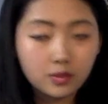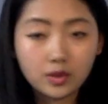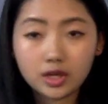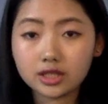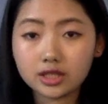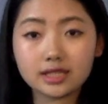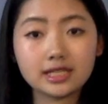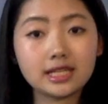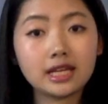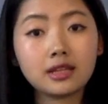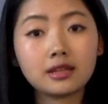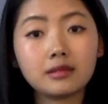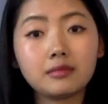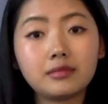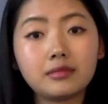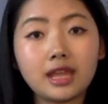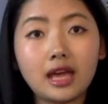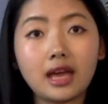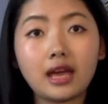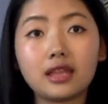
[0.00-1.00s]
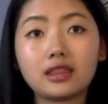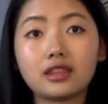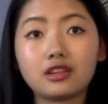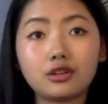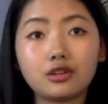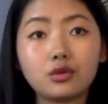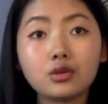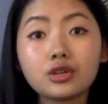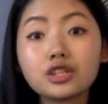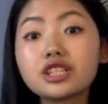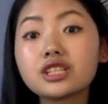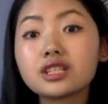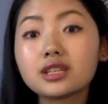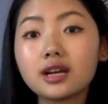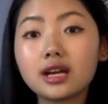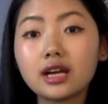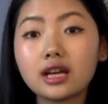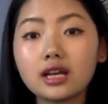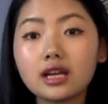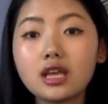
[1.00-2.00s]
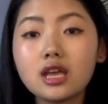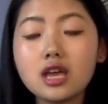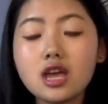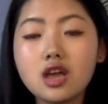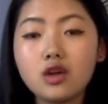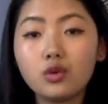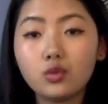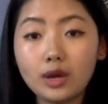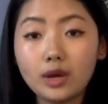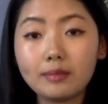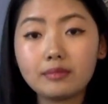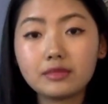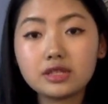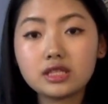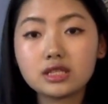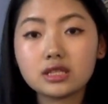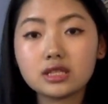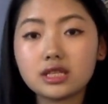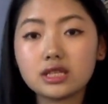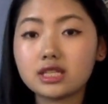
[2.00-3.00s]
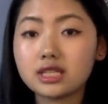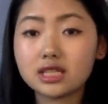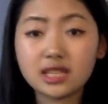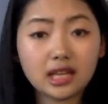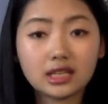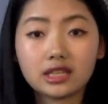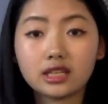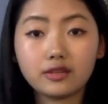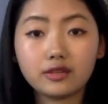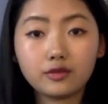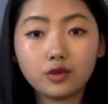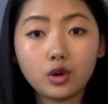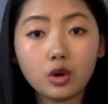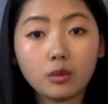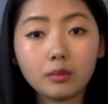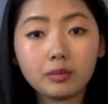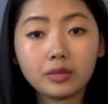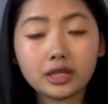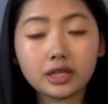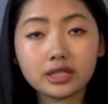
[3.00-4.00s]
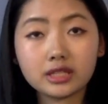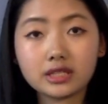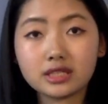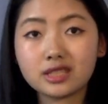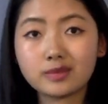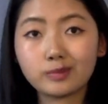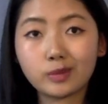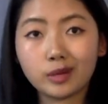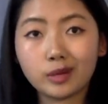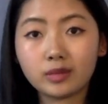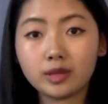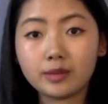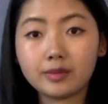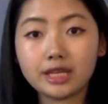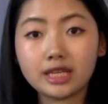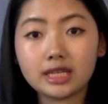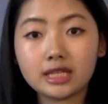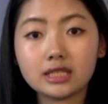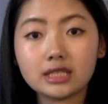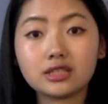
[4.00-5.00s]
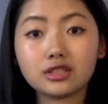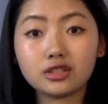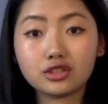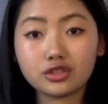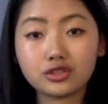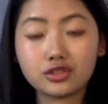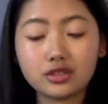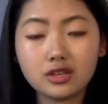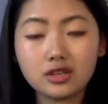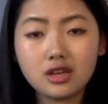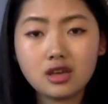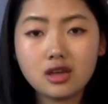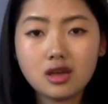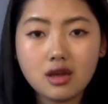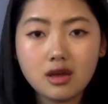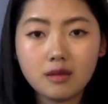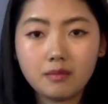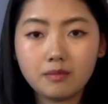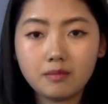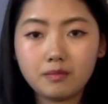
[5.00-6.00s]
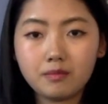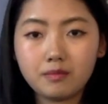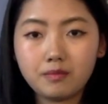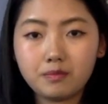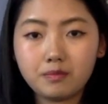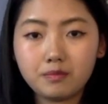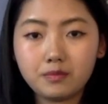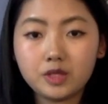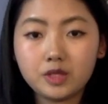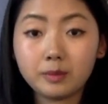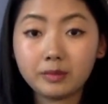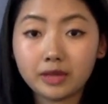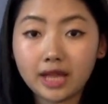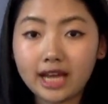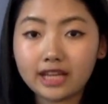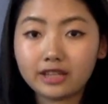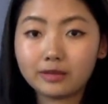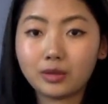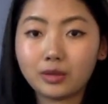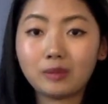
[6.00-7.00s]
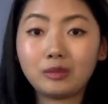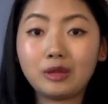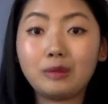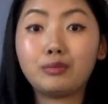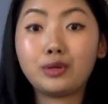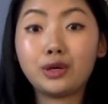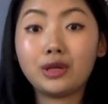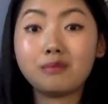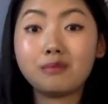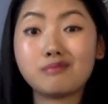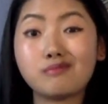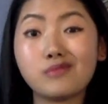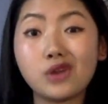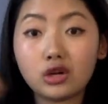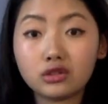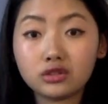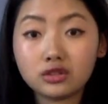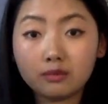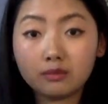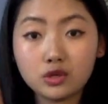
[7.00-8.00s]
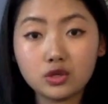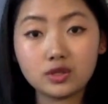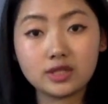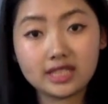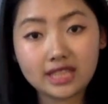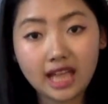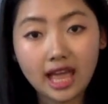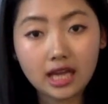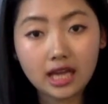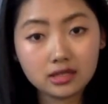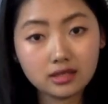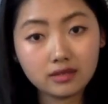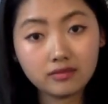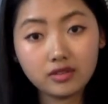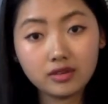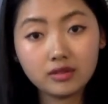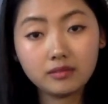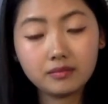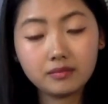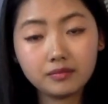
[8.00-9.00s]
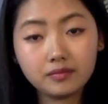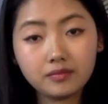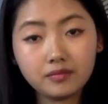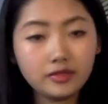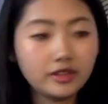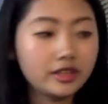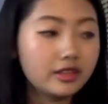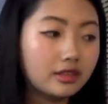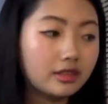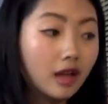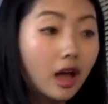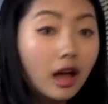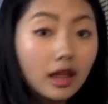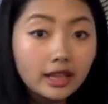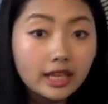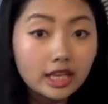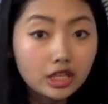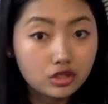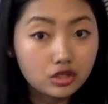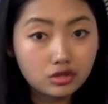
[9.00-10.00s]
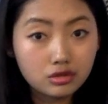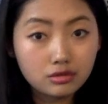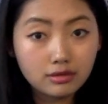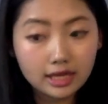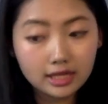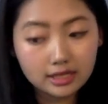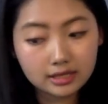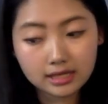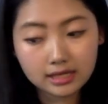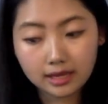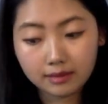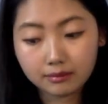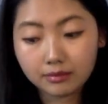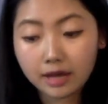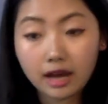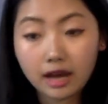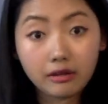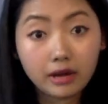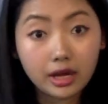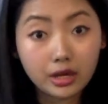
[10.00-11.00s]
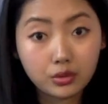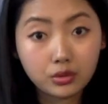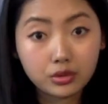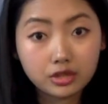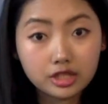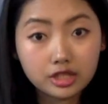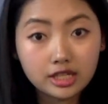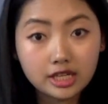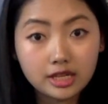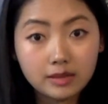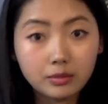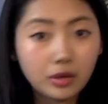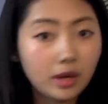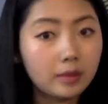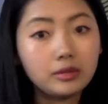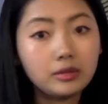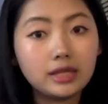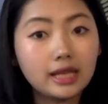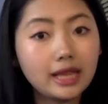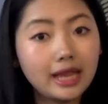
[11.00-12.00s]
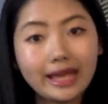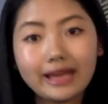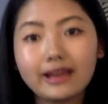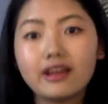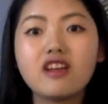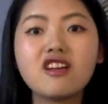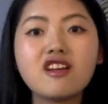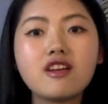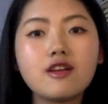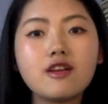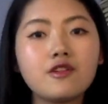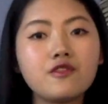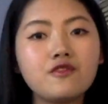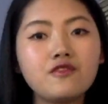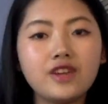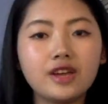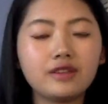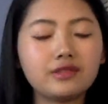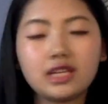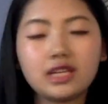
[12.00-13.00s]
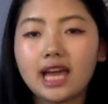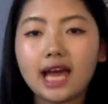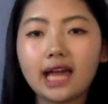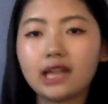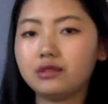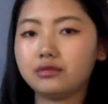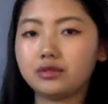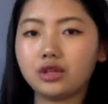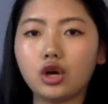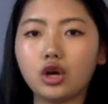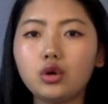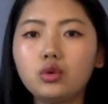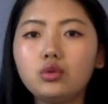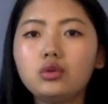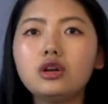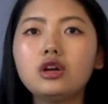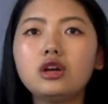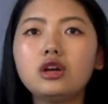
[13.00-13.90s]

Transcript: want to tell them that the corners got ripped. It's not their fault because it's probably because the supplier probably put multiple stacks of them. Not like two at a time how I ordered it. Probably like 50. I don't know.